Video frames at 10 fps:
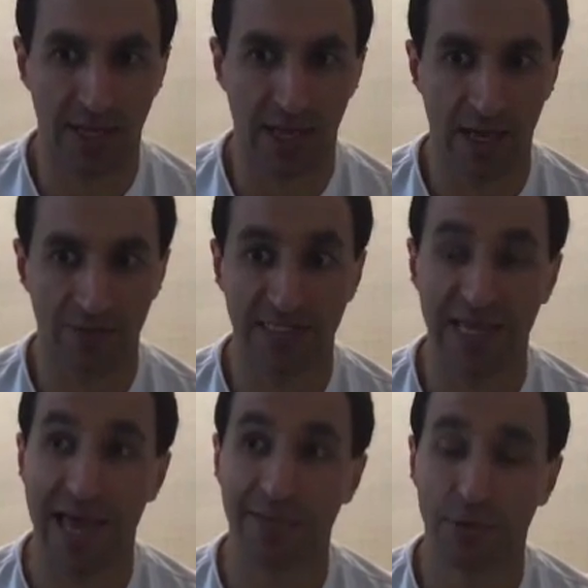I think is
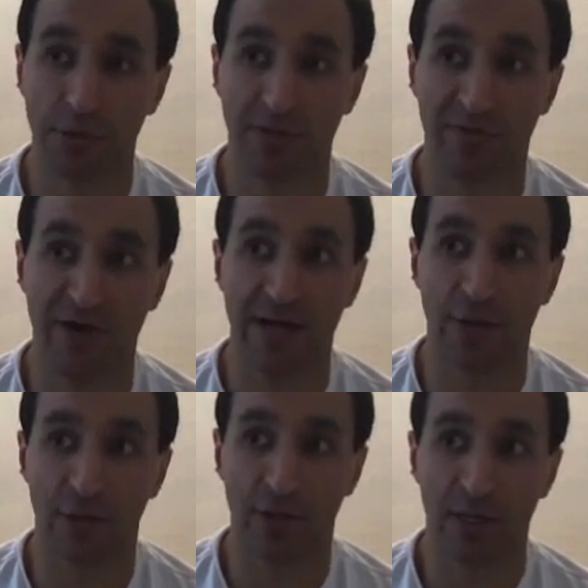absolutely
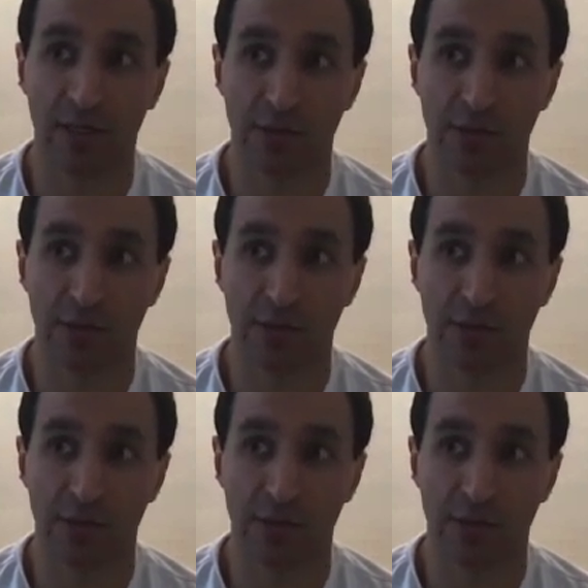vital